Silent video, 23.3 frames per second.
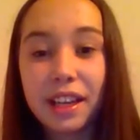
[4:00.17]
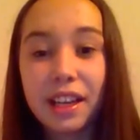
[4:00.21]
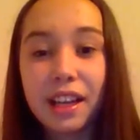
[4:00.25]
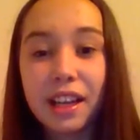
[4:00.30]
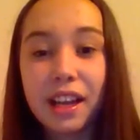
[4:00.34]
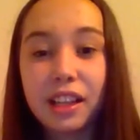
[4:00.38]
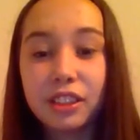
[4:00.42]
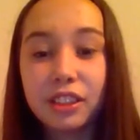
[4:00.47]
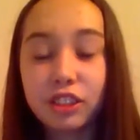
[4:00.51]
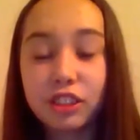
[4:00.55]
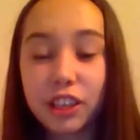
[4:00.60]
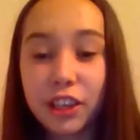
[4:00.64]

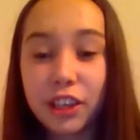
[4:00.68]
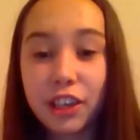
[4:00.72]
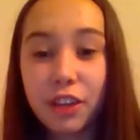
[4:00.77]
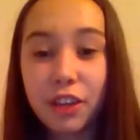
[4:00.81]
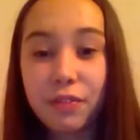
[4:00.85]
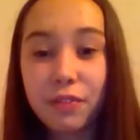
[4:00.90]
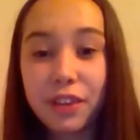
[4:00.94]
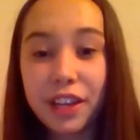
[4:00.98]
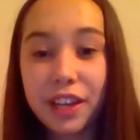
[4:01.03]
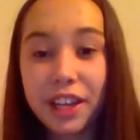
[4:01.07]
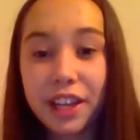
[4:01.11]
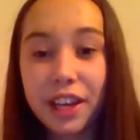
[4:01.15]
Share your
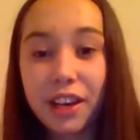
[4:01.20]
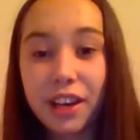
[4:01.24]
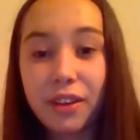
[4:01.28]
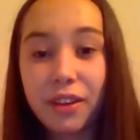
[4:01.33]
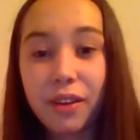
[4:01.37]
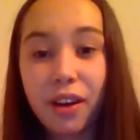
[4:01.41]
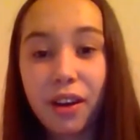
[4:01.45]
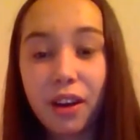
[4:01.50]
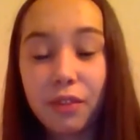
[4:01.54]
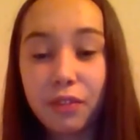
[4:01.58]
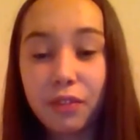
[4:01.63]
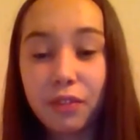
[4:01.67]
video
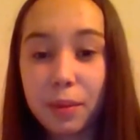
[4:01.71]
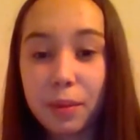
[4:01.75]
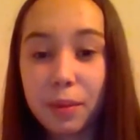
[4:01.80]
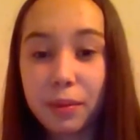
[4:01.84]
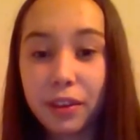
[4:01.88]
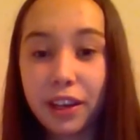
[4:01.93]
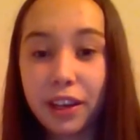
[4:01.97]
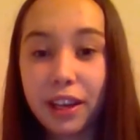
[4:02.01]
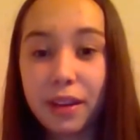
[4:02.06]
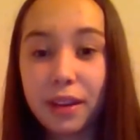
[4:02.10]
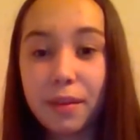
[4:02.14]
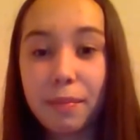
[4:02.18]
on
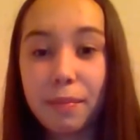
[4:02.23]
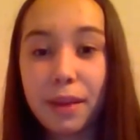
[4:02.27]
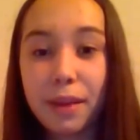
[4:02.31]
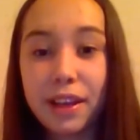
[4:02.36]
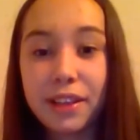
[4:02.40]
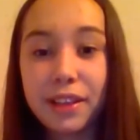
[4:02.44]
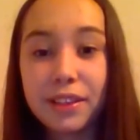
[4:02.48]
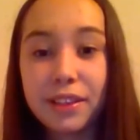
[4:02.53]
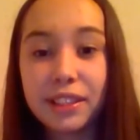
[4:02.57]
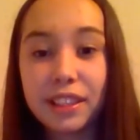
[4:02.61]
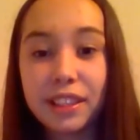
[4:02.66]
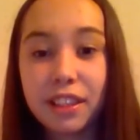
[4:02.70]
Flipgrid by
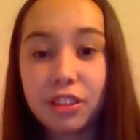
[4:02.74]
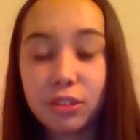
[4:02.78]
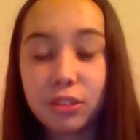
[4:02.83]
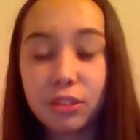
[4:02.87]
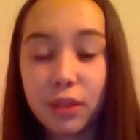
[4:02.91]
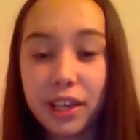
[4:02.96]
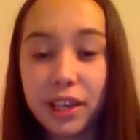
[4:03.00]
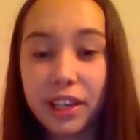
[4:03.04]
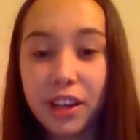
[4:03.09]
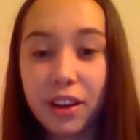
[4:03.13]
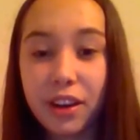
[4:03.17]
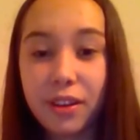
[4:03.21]
using the join
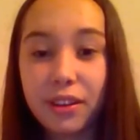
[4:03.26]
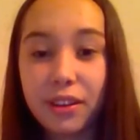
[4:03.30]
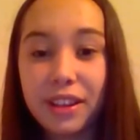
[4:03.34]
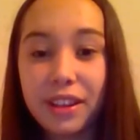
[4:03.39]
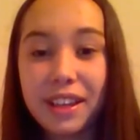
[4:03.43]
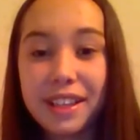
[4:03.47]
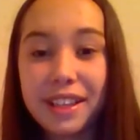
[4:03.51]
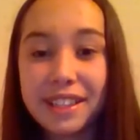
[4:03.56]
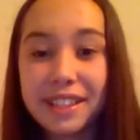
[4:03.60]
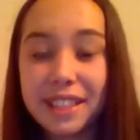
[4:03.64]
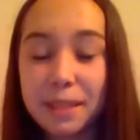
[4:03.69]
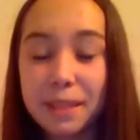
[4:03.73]
code
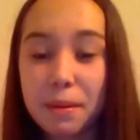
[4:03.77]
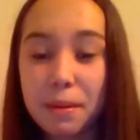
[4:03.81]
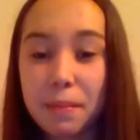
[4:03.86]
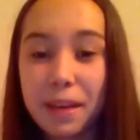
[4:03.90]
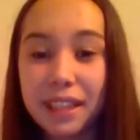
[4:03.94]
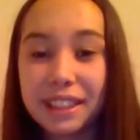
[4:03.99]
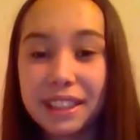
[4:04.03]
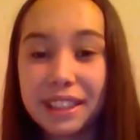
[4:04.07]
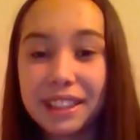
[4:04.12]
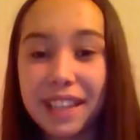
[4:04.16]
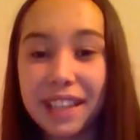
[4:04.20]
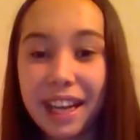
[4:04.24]
DMMS
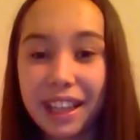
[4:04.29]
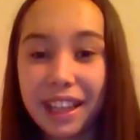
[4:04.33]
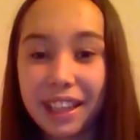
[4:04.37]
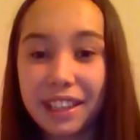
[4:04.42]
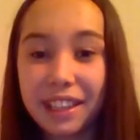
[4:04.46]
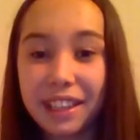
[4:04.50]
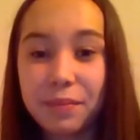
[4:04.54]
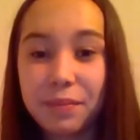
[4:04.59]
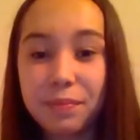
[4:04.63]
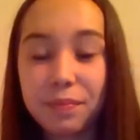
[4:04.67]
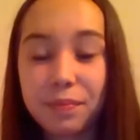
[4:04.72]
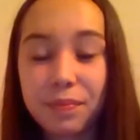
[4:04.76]
Talent.
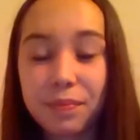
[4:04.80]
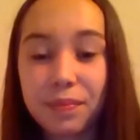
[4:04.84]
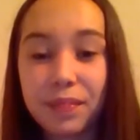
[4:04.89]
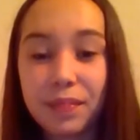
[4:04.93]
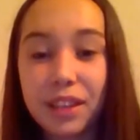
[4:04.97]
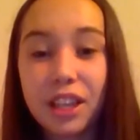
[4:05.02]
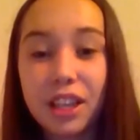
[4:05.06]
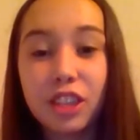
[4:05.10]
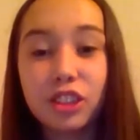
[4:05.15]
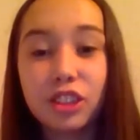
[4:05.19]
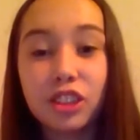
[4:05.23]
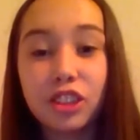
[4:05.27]

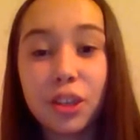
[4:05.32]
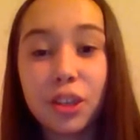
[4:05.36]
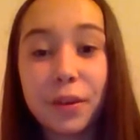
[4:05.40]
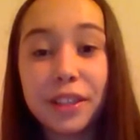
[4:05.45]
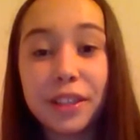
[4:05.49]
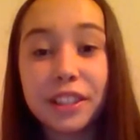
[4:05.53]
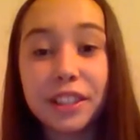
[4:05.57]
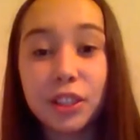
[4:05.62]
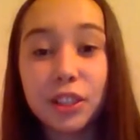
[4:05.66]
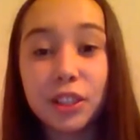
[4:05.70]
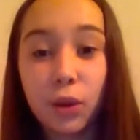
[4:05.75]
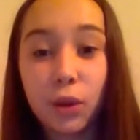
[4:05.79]
So us
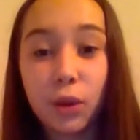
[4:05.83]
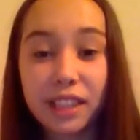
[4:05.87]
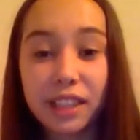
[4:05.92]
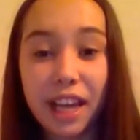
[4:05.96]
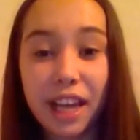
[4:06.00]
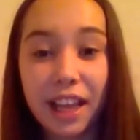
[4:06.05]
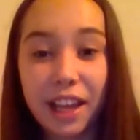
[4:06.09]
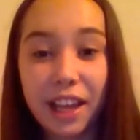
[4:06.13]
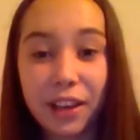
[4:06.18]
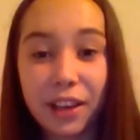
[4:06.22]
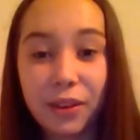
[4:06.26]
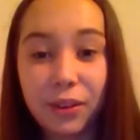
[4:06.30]
your
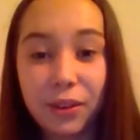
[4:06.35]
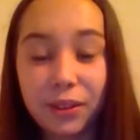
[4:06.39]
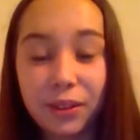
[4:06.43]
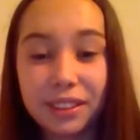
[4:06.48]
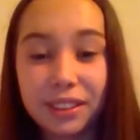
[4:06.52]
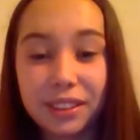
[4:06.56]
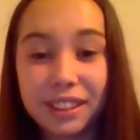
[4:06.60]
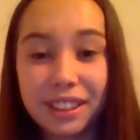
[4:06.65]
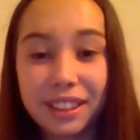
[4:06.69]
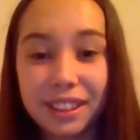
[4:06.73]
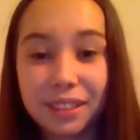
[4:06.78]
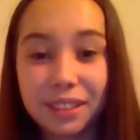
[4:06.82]
talent
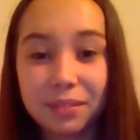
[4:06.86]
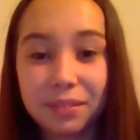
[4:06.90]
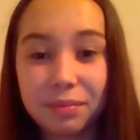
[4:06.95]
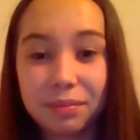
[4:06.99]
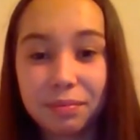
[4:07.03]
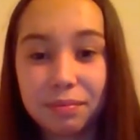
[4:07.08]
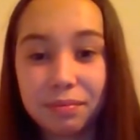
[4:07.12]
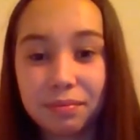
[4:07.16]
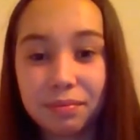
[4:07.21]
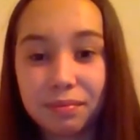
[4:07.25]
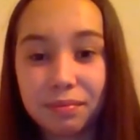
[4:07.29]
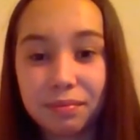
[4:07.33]
calls.
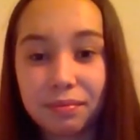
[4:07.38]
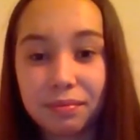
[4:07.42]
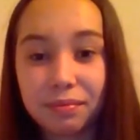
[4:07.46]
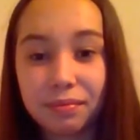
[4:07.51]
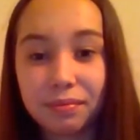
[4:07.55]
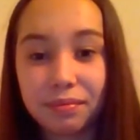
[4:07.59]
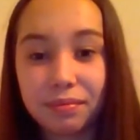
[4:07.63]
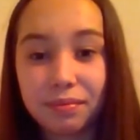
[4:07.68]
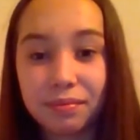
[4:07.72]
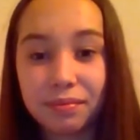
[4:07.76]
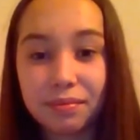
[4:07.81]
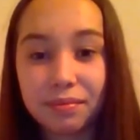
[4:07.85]

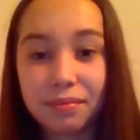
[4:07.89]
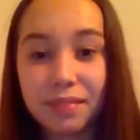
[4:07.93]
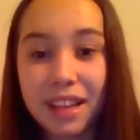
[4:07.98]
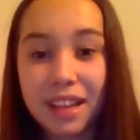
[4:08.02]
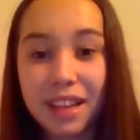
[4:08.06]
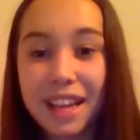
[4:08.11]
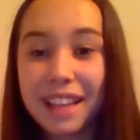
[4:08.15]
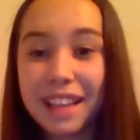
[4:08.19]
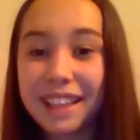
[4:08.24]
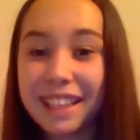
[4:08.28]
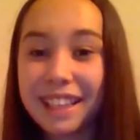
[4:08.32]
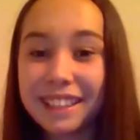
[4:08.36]

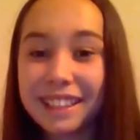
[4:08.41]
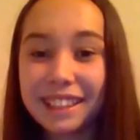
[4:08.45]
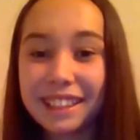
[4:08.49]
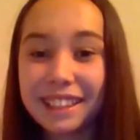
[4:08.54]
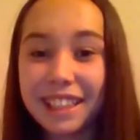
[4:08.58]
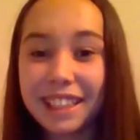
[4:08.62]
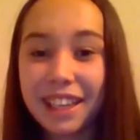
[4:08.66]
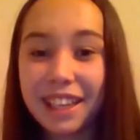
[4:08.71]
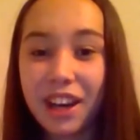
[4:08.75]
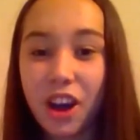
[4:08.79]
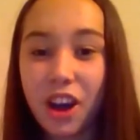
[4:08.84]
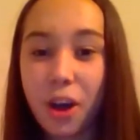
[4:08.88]
This is
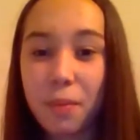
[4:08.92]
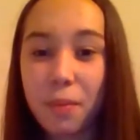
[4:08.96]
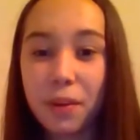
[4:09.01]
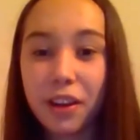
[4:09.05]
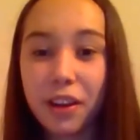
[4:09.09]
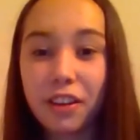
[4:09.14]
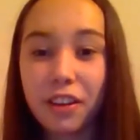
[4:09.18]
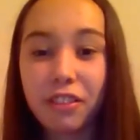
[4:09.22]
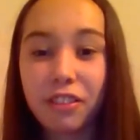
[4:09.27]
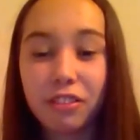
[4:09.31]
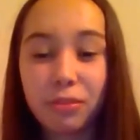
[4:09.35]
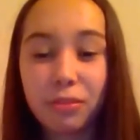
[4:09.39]
Nia
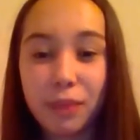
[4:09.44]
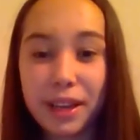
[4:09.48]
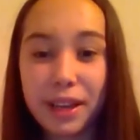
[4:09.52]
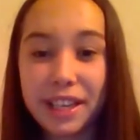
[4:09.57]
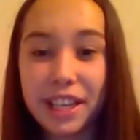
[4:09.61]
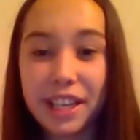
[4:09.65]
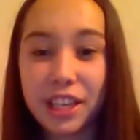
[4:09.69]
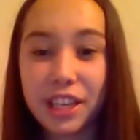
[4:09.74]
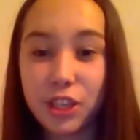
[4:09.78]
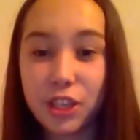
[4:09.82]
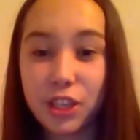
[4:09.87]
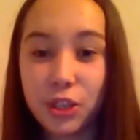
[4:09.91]
Homer reminding
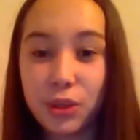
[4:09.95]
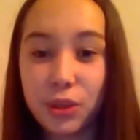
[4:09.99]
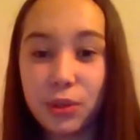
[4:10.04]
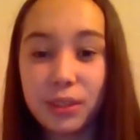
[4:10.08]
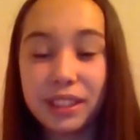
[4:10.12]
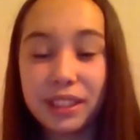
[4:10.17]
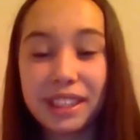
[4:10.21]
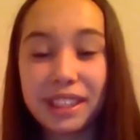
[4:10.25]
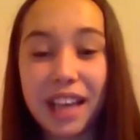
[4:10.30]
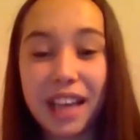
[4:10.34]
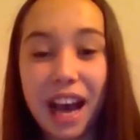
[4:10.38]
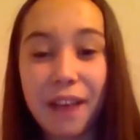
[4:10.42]
you
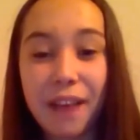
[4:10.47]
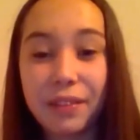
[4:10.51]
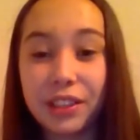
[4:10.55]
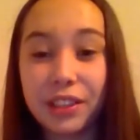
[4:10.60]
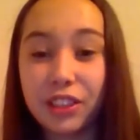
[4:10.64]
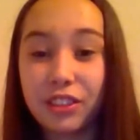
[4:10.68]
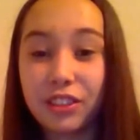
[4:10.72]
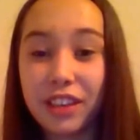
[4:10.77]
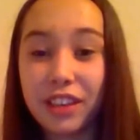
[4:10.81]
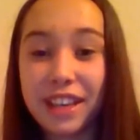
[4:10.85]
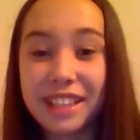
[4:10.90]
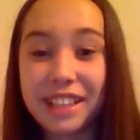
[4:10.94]
to have a
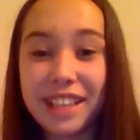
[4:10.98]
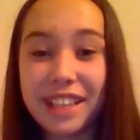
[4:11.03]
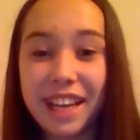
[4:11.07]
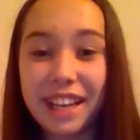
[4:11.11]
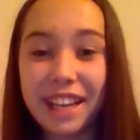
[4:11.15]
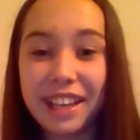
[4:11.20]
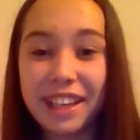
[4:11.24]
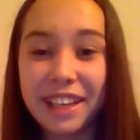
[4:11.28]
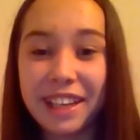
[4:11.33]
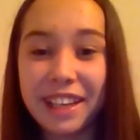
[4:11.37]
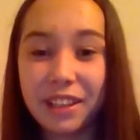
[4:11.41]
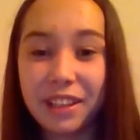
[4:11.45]
great day
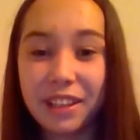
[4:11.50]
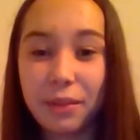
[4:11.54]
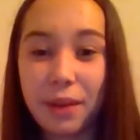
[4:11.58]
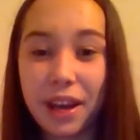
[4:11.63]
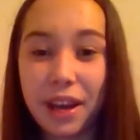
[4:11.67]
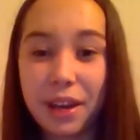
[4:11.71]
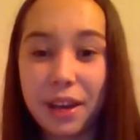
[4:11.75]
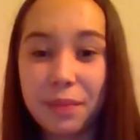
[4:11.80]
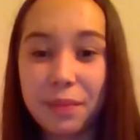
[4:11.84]
leading the way.